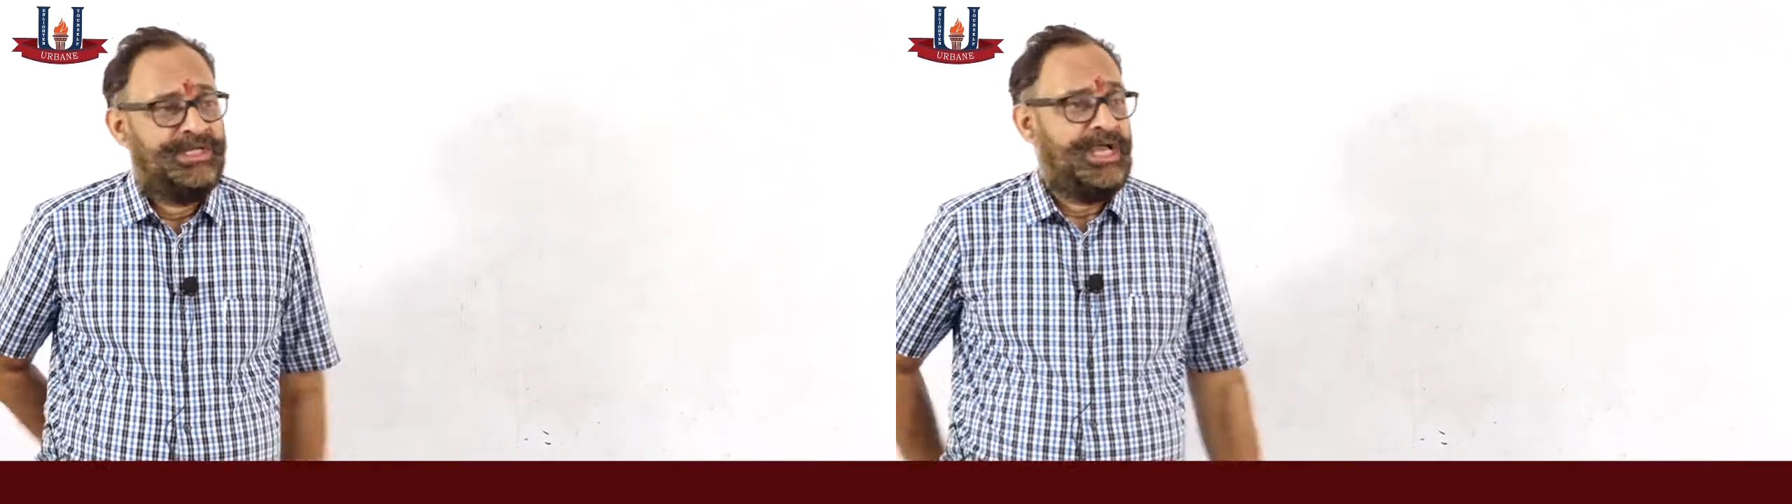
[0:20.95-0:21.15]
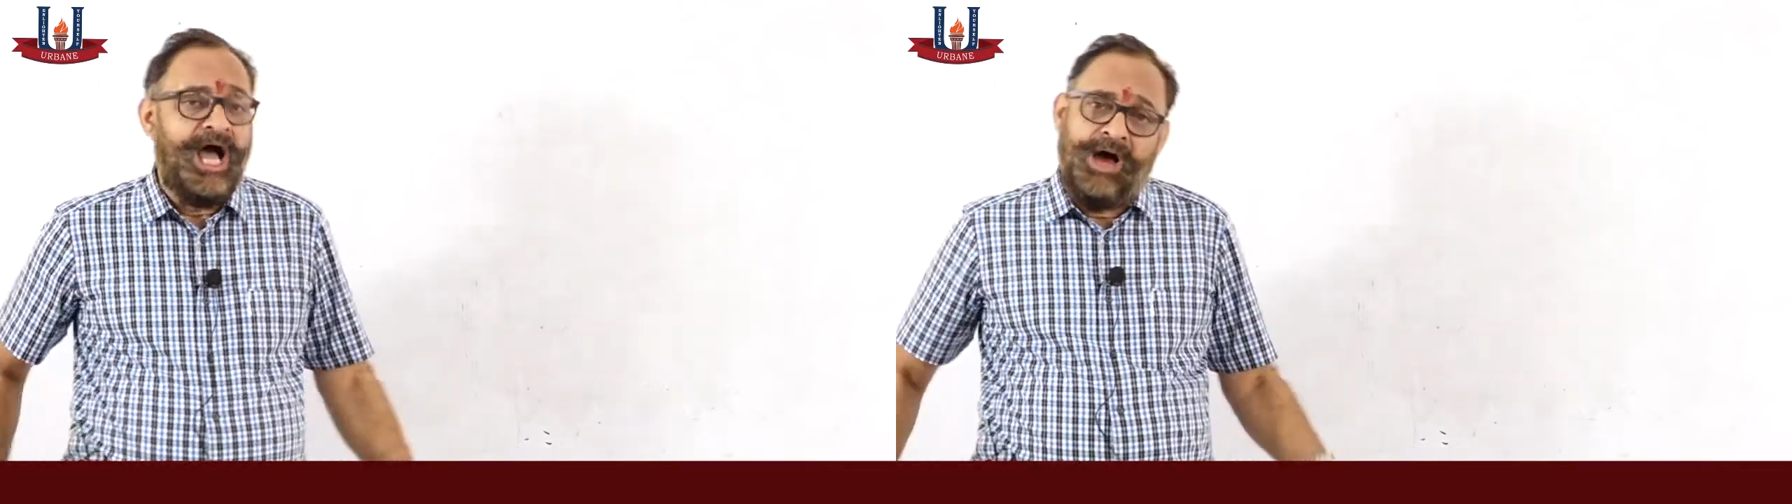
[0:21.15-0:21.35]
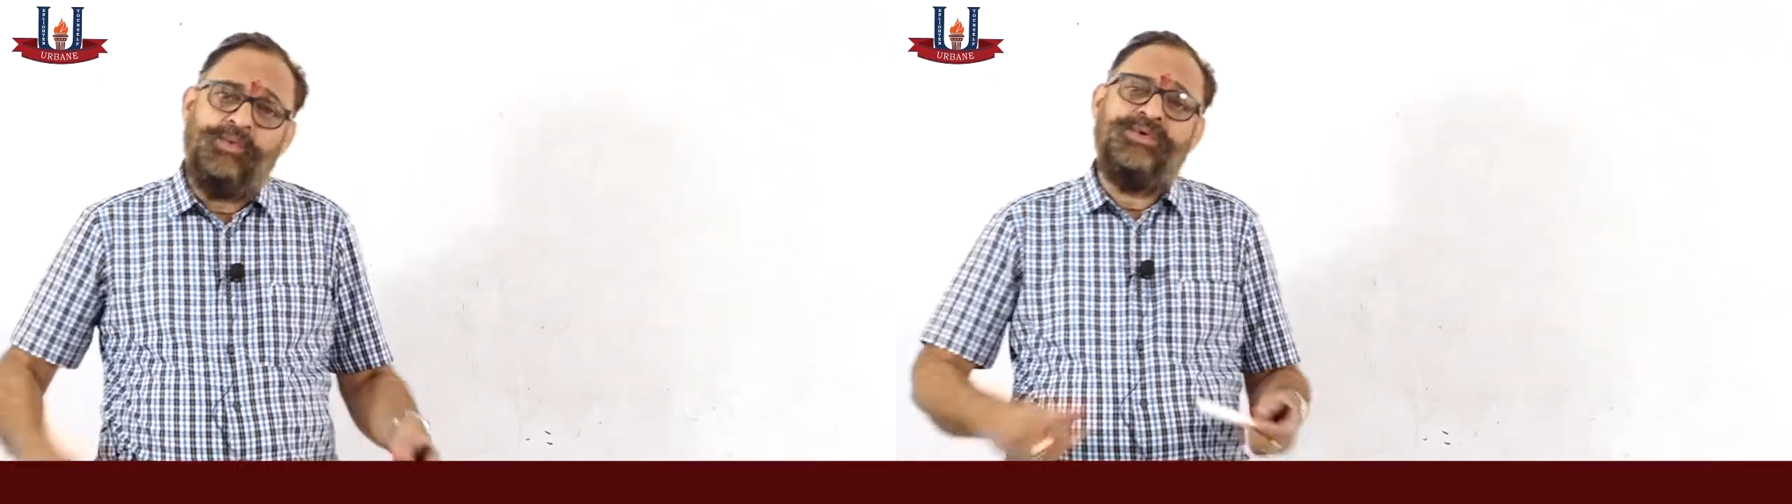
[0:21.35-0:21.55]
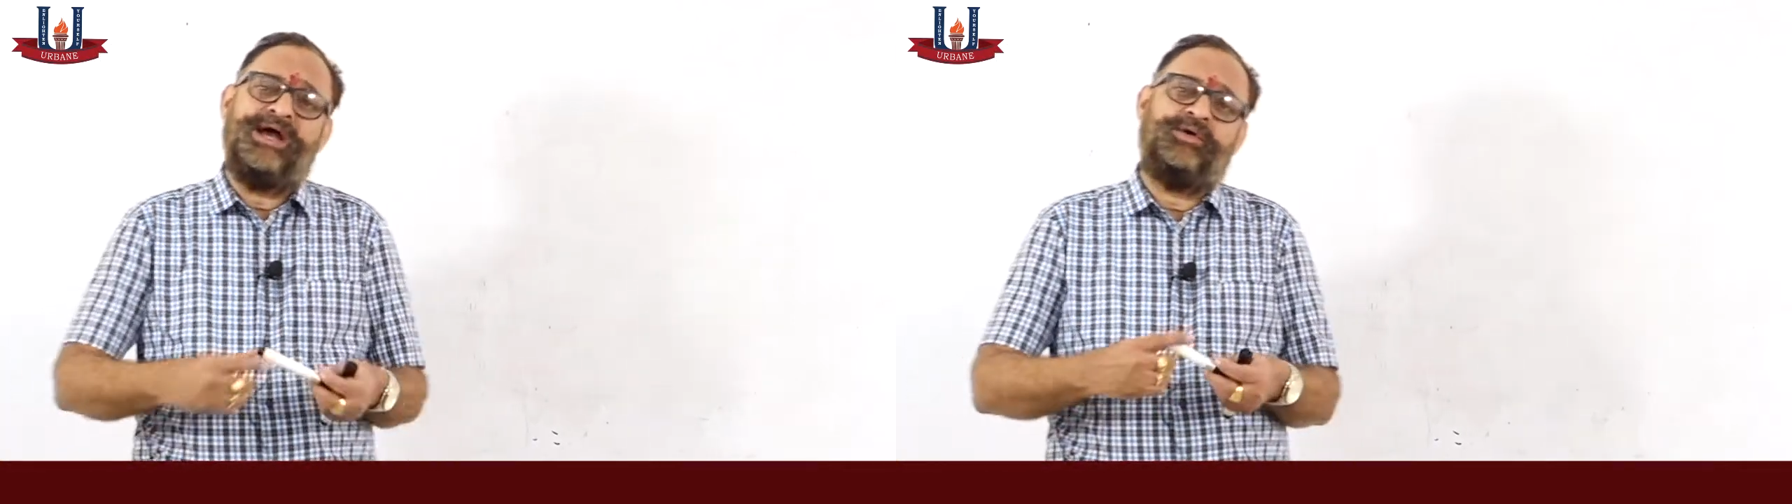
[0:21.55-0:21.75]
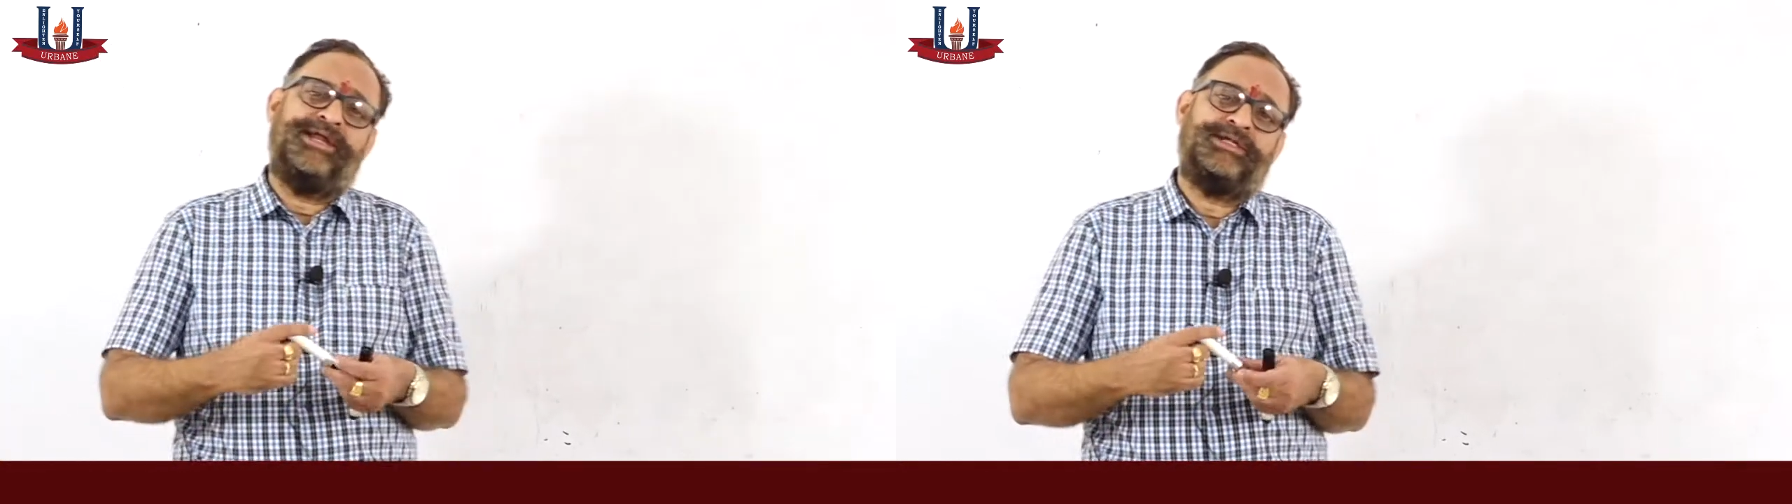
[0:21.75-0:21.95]
how we are
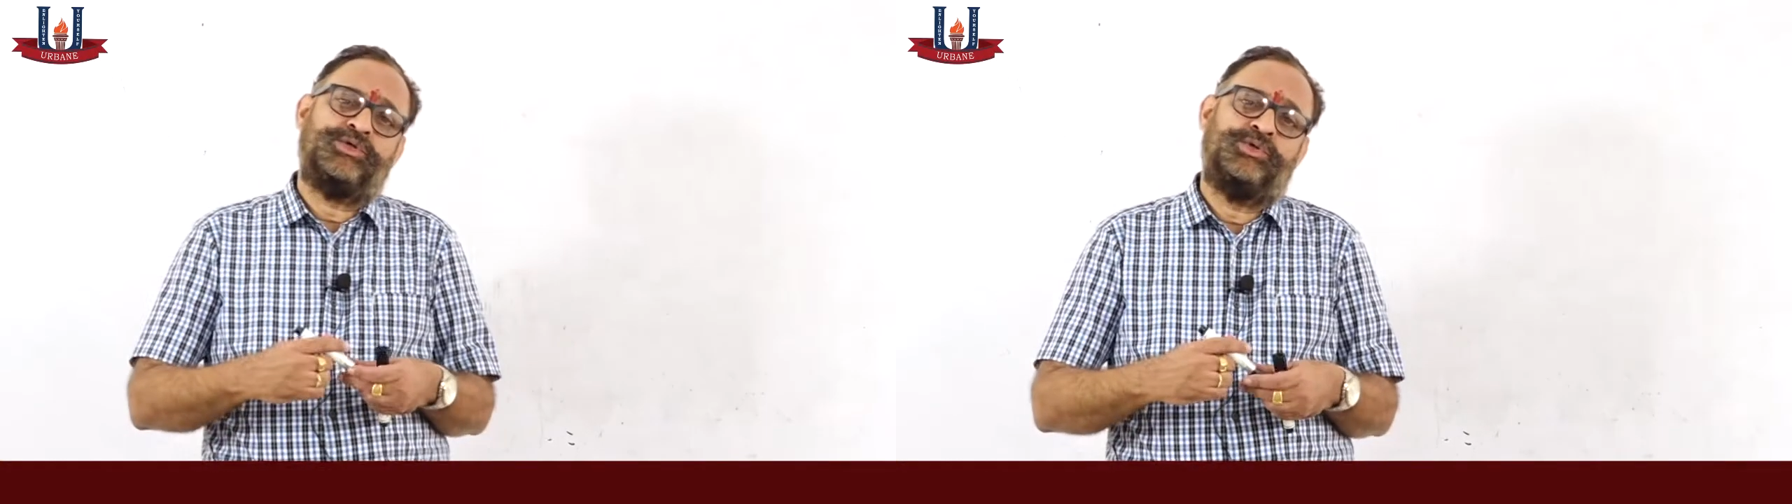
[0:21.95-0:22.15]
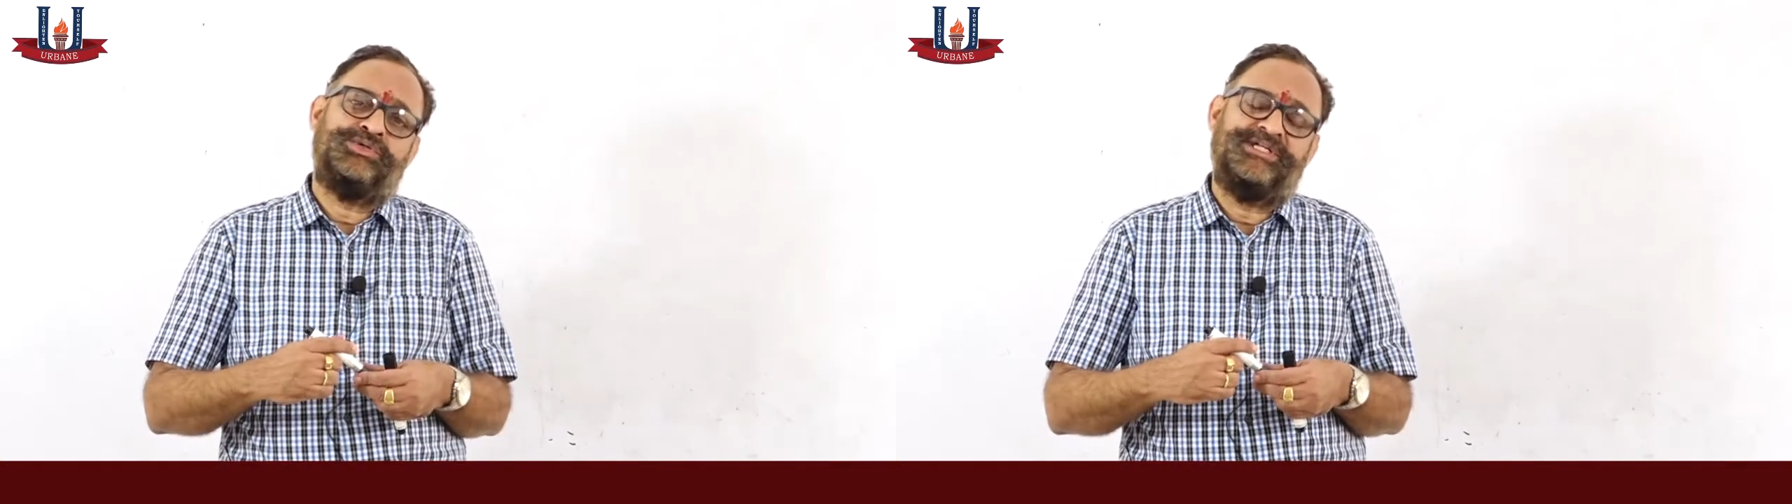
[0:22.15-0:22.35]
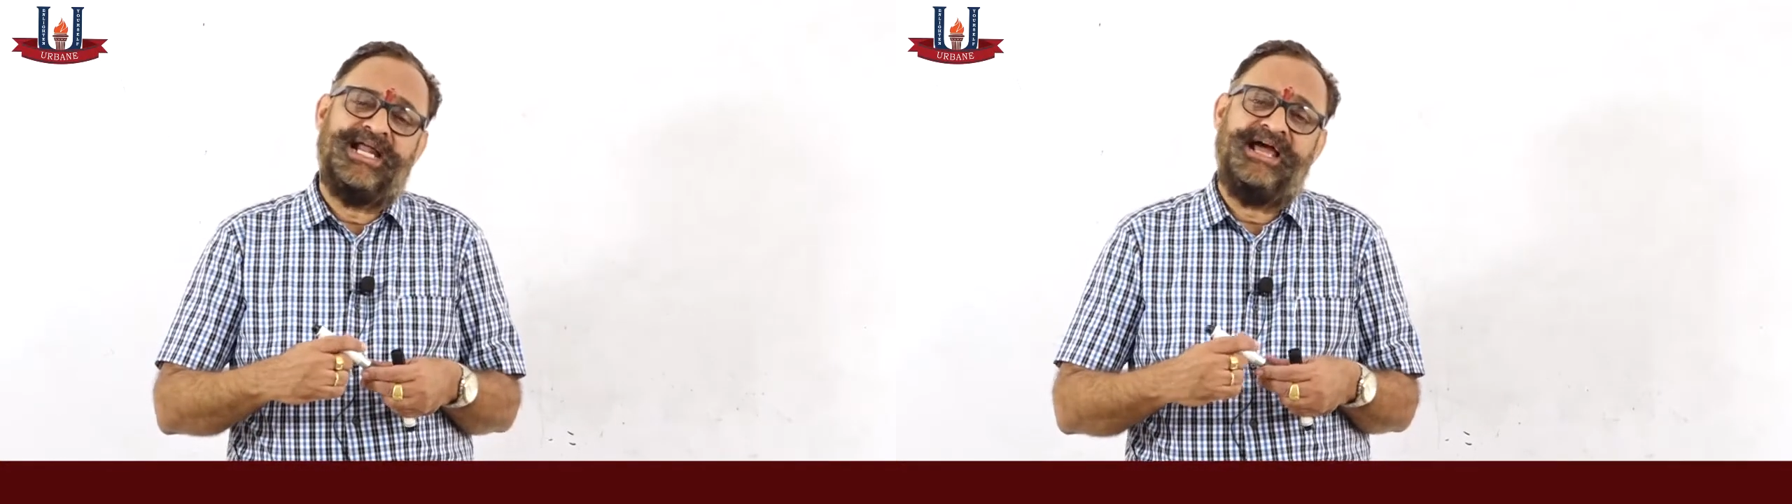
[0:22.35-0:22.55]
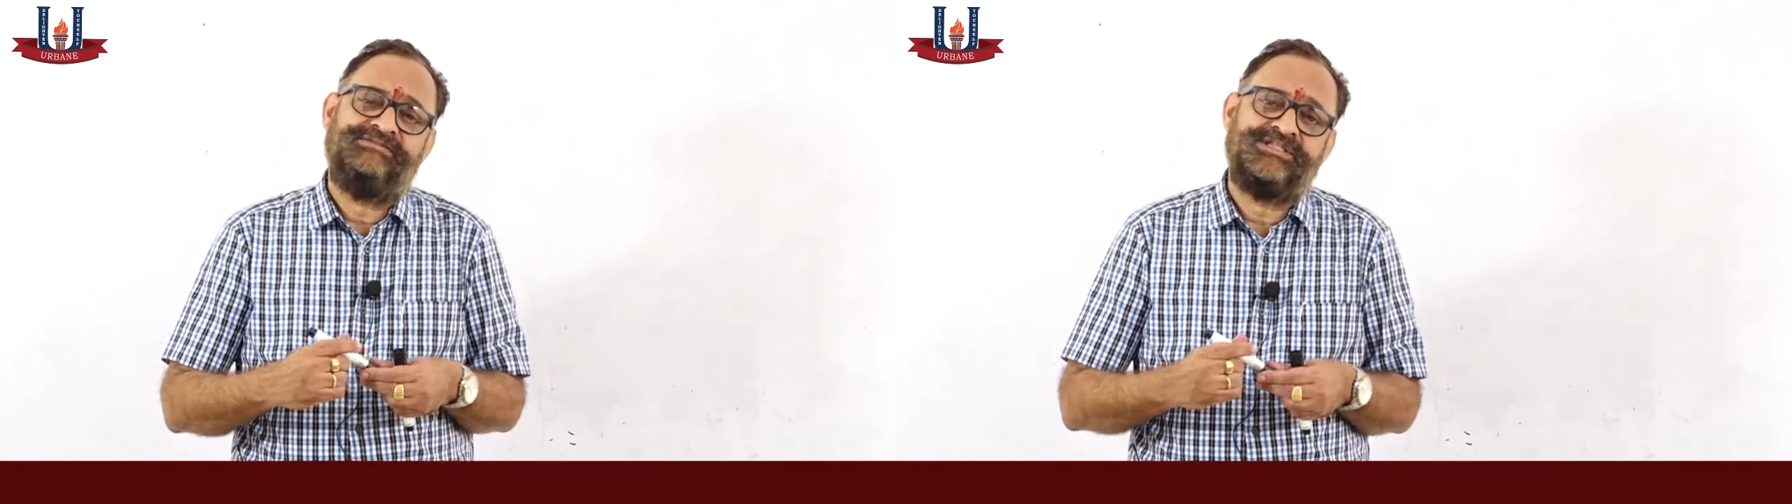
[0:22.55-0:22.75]
going to derive